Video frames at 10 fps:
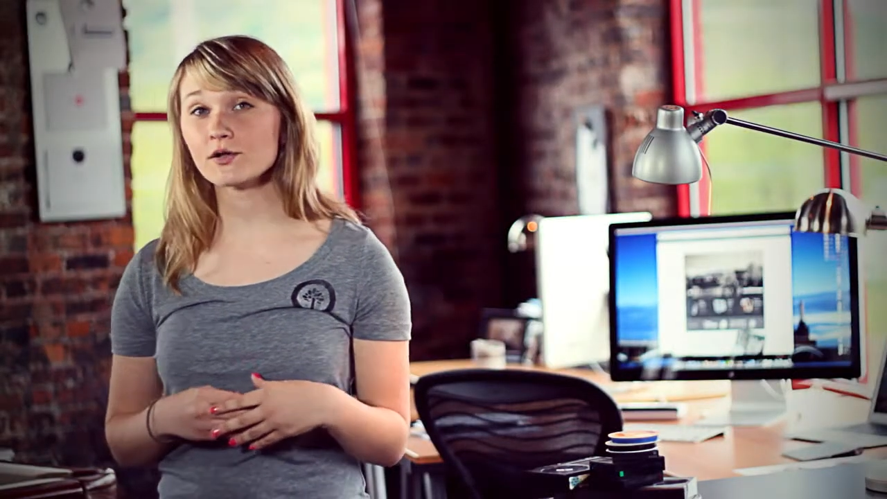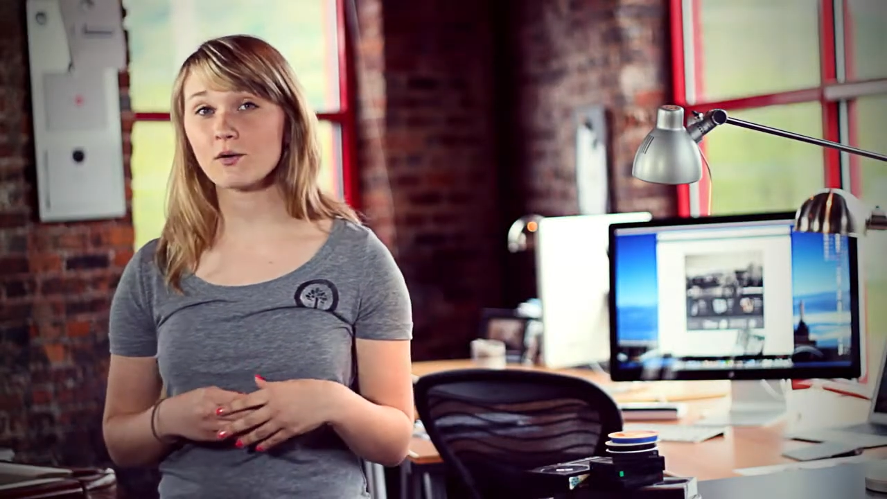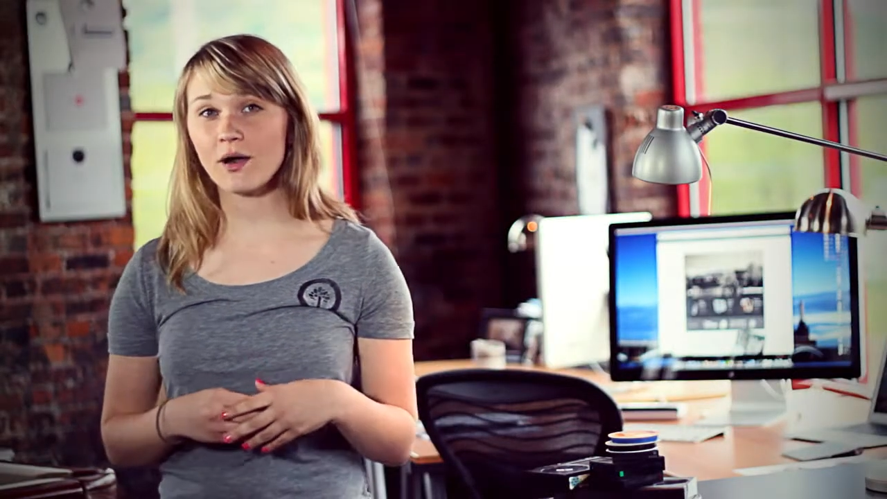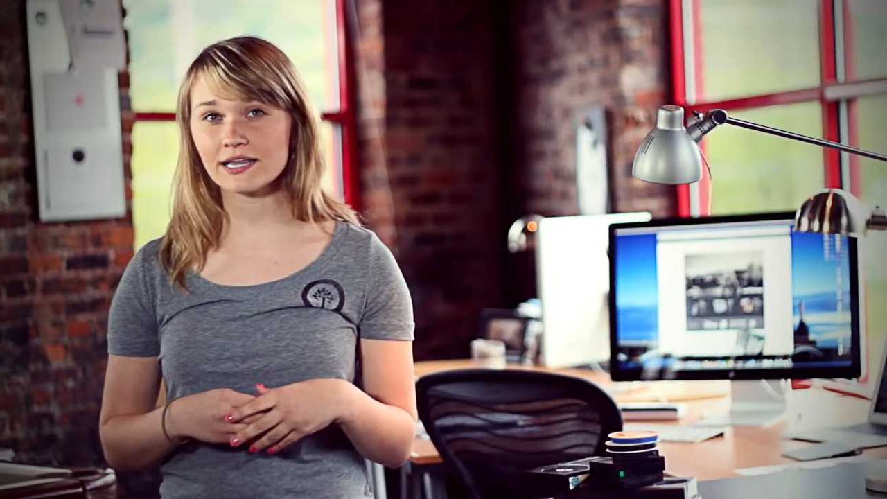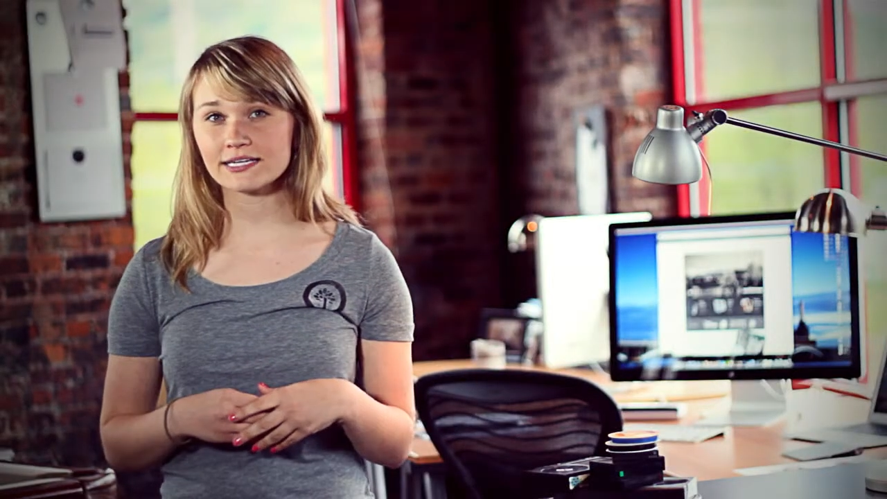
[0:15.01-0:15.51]

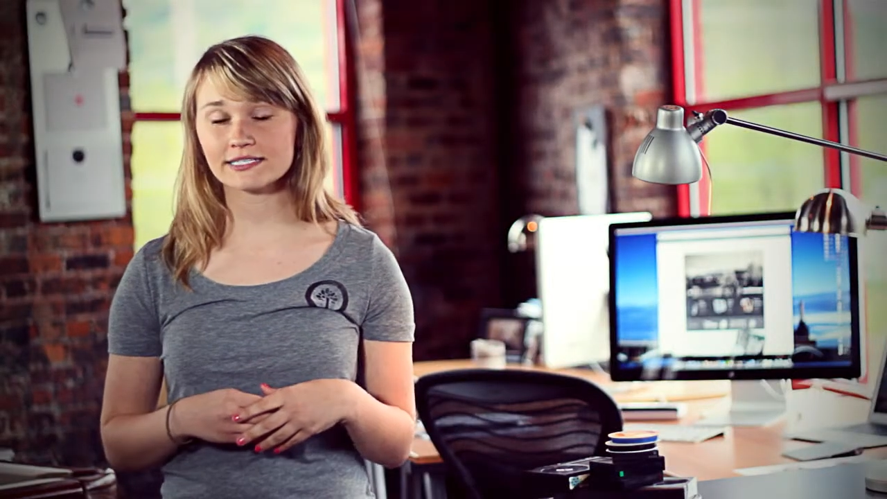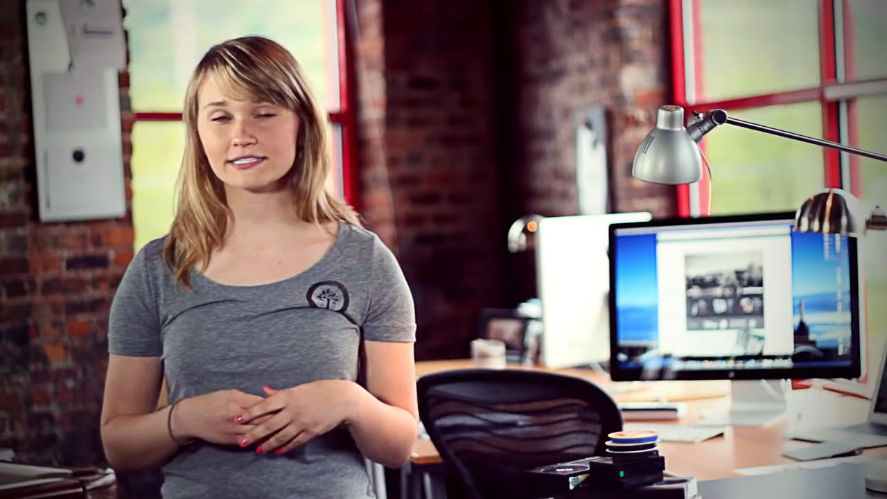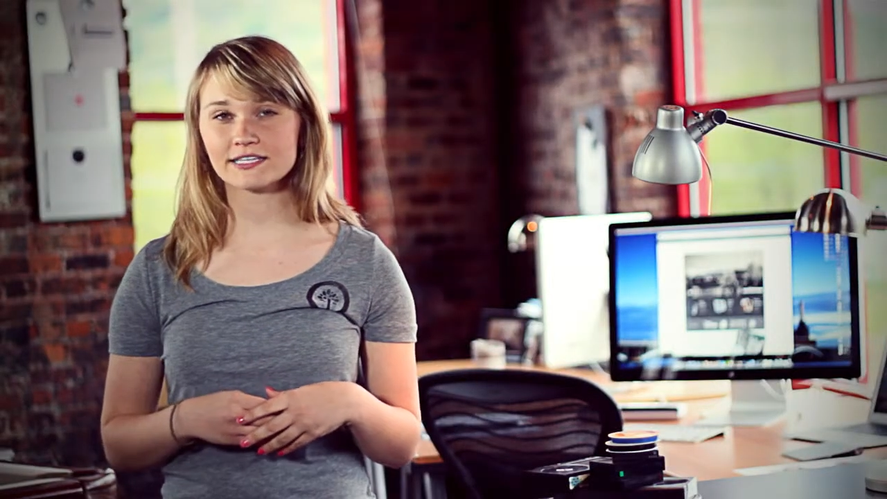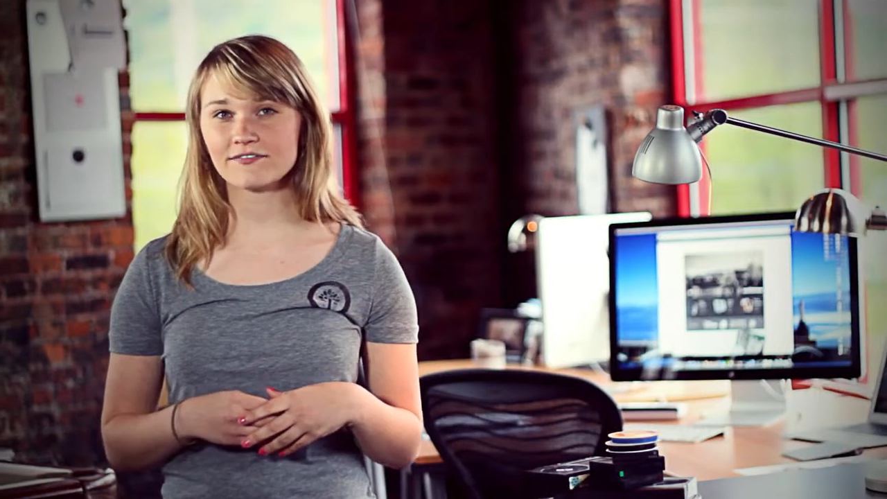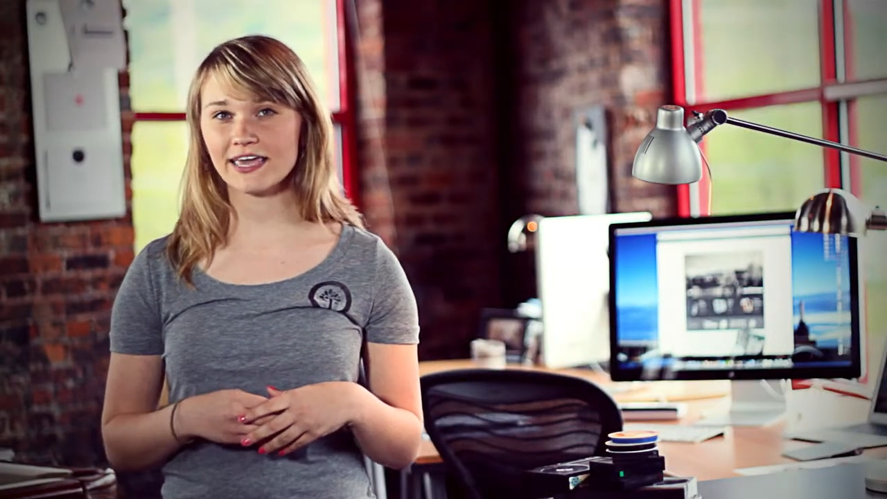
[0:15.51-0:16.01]
quality
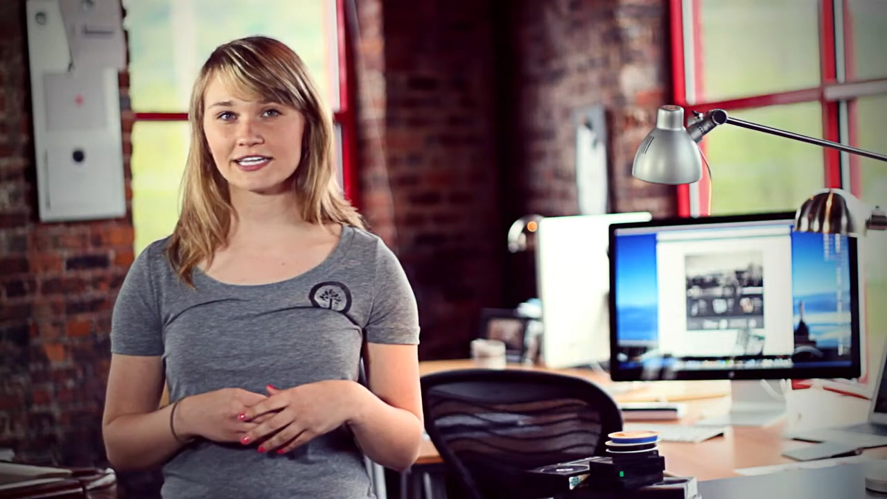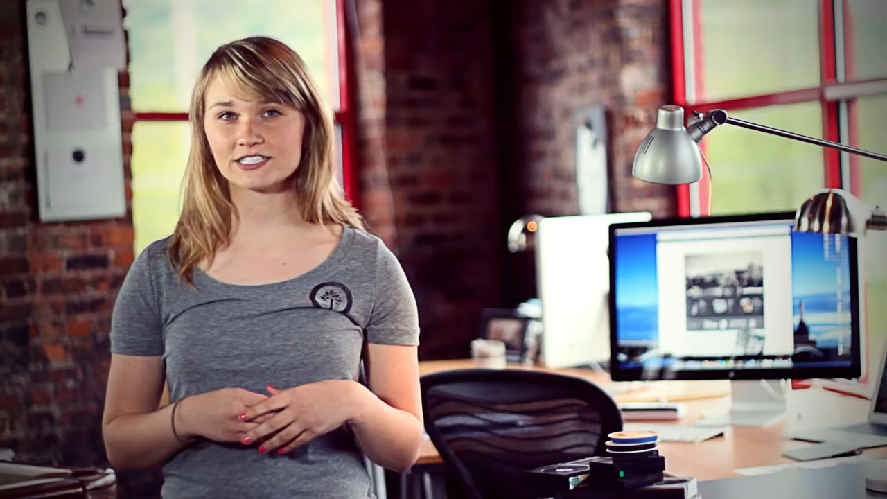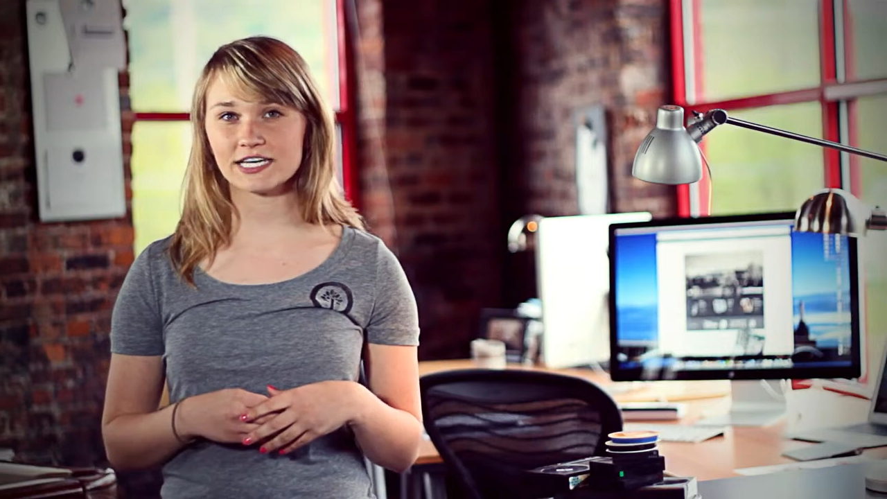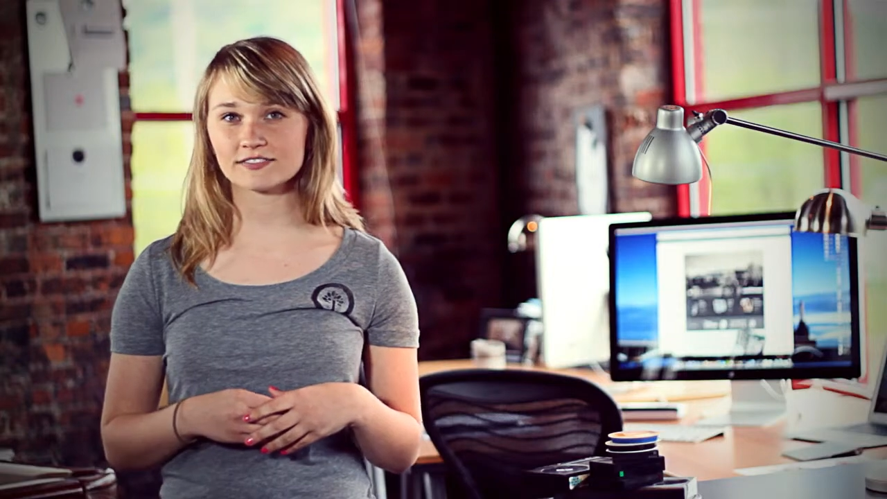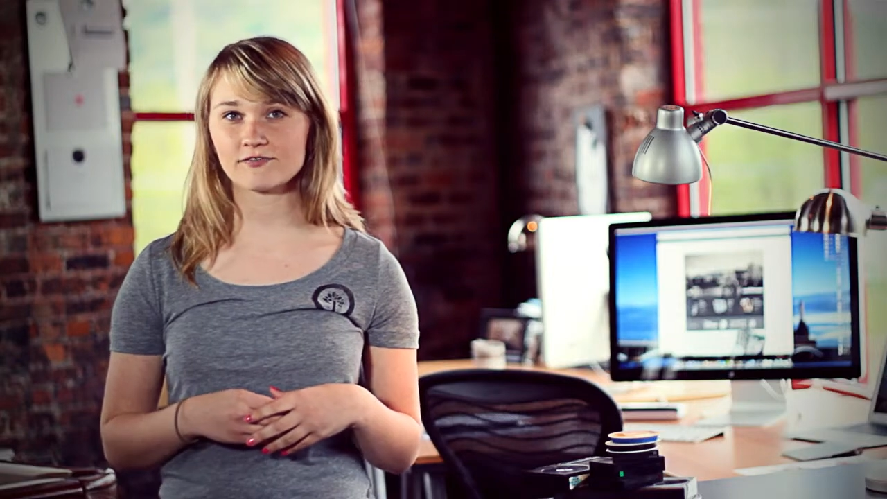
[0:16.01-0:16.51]
to the
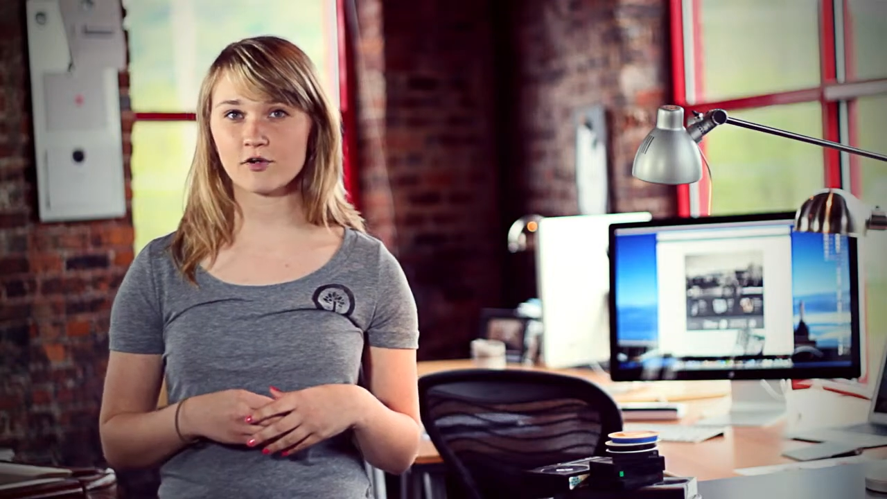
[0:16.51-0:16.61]
VHS